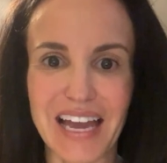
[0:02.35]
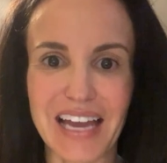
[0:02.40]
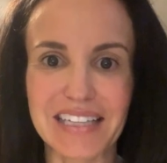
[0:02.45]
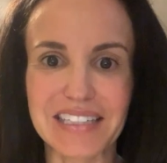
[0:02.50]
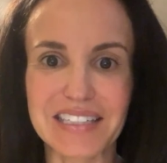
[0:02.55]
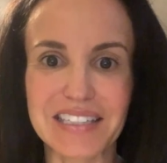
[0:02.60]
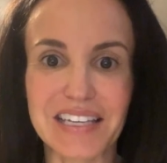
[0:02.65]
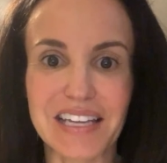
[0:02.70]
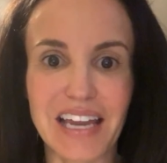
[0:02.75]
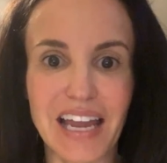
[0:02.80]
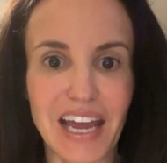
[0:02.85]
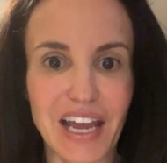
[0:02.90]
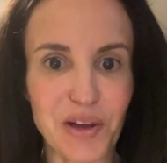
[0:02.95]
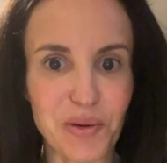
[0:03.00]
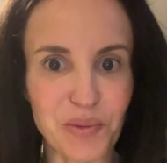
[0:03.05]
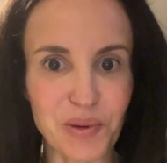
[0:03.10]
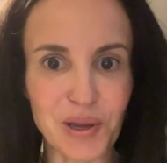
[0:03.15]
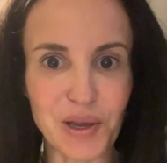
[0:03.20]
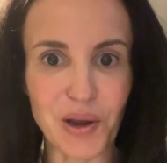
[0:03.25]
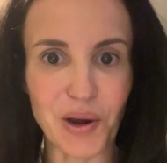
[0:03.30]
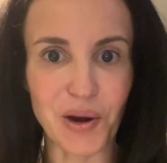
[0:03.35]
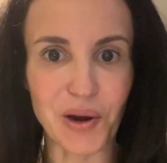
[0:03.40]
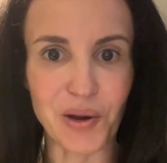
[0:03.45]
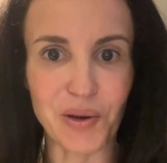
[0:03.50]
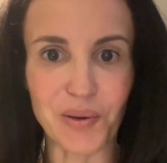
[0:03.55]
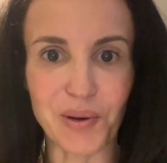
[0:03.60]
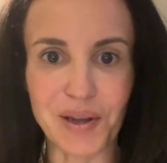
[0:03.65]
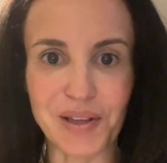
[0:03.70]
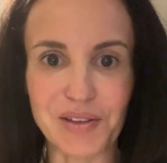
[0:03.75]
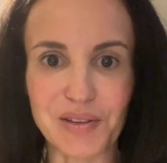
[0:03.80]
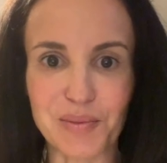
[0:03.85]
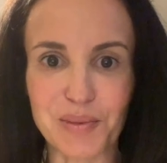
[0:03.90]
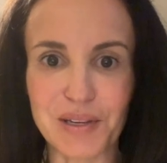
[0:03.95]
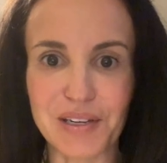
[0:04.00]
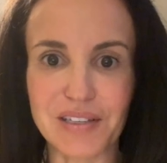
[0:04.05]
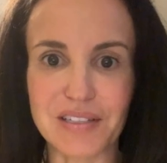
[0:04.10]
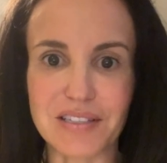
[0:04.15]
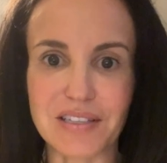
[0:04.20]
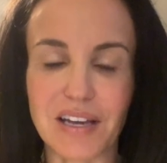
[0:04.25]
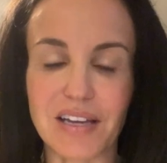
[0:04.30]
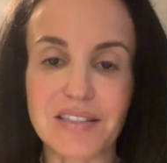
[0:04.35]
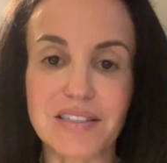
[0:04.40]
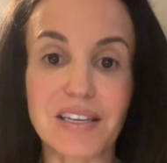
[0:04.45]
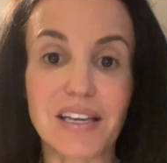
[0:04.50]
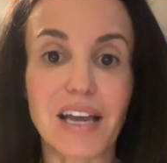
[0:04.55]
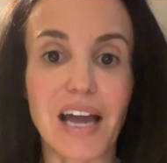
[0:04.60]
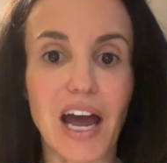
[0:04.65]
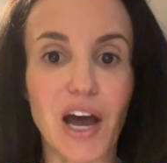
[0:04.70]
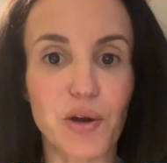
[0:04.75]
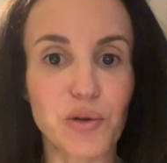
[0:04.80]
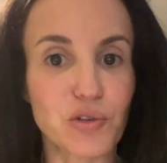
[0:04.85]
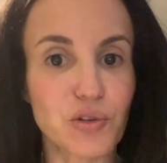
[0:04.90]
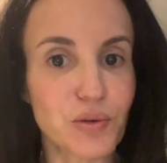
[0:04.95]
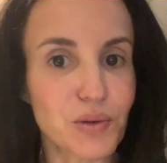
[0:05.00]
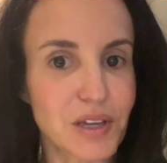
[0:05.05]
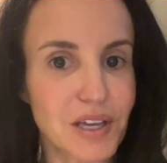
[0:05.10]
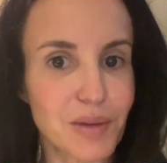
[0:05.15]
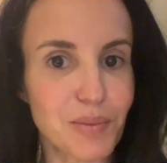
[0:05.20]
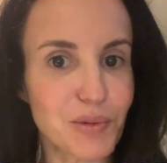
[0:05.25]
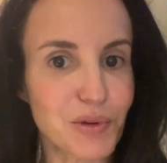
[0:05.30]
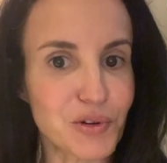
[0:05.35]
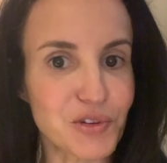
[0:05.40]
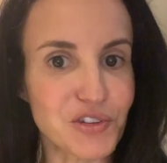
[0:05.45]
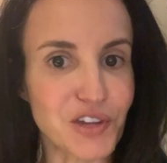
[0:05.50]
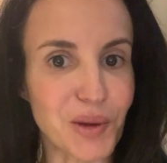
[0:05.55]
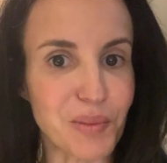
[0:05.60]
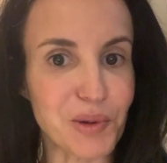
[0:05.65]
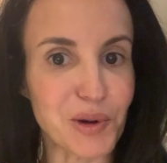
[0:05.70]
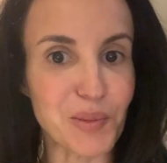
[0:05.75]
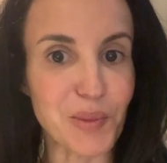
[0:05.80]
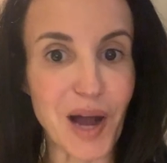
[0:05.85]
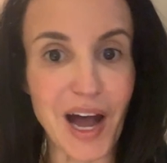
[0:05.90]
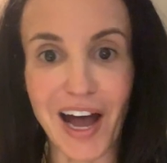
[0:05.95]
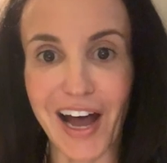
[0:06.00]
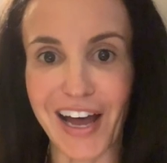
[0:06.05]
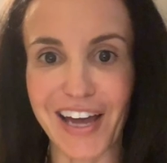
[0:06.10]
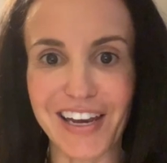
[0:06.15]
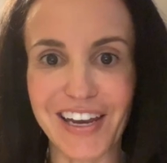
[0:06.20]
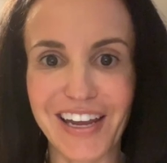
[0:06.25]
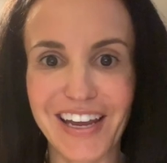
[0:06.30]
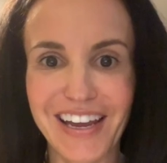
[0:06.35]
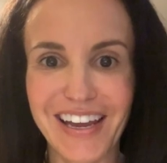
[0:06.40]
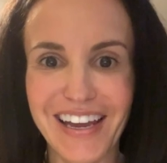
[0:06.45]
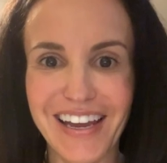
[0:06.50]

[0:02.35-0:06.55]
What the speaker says: and today we are going to be discussing how to keep your summer bod